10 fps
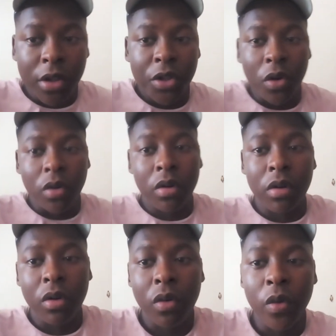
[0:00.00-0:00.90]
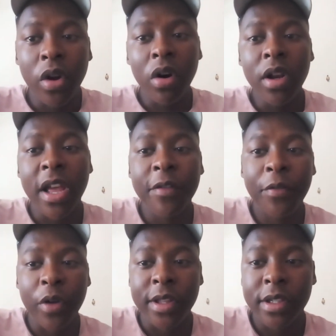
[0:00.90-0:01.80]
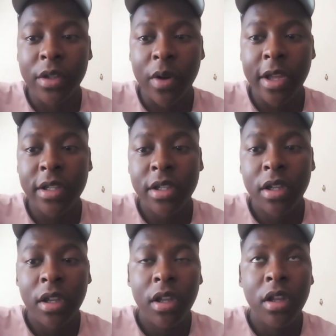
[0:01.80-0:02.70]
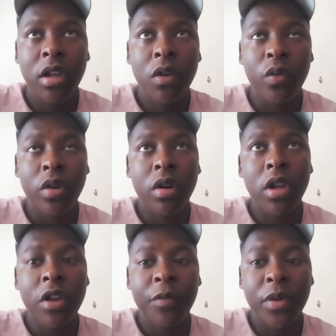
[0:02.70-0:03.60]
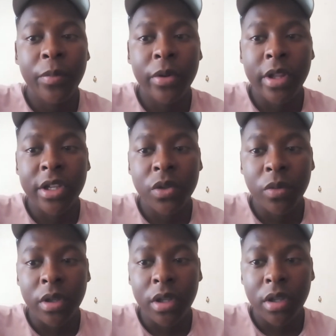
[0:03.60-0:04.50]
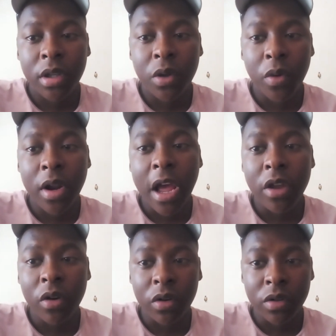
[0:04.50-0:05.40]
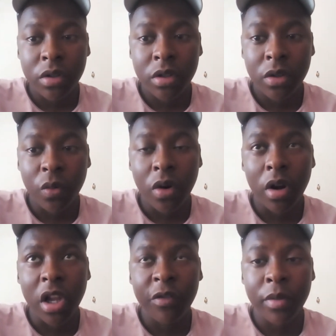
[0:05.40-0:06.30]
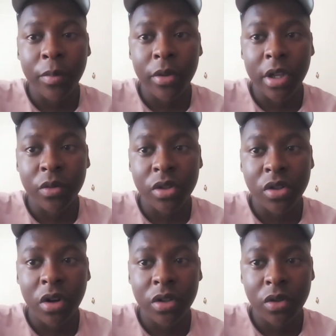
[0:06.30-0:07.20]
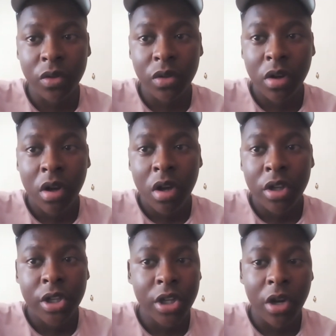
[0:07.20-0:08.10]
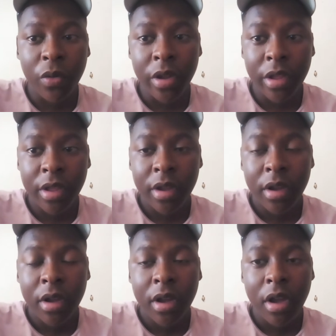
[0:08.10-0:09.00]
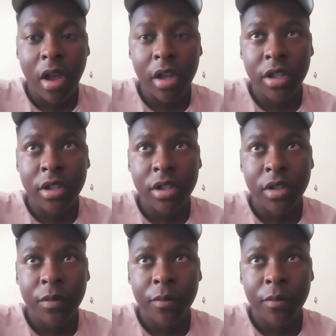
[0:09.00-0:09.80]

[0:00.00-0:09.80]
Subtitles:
So we all have friends, right? We all have people that we rely on. We all have people that we talk to, share with, and